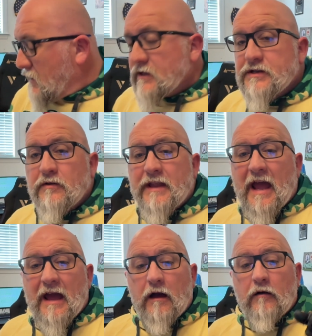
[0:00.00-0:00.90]
So
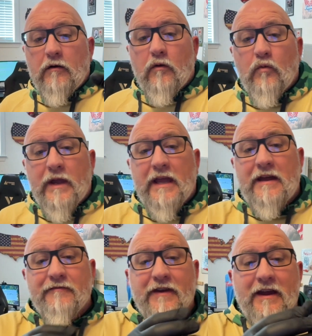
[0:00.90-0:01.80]
now we
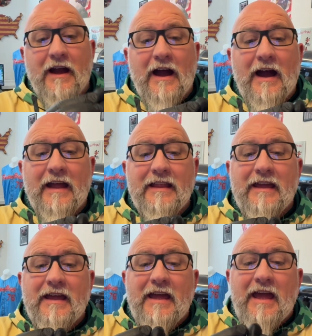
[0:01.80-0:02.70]
have got
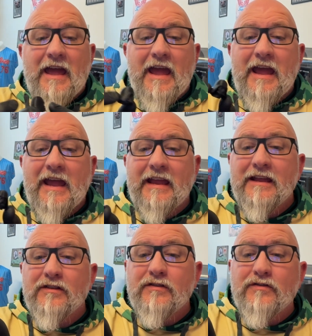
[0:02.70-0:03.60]

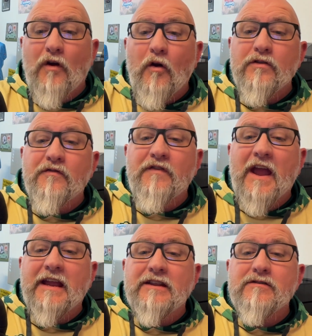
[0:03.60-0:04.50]
a Darth
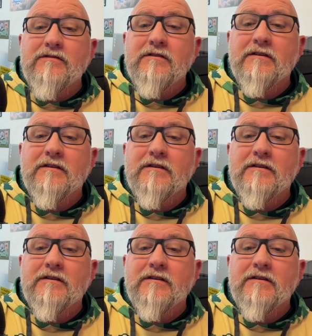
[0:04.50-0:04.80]
Vader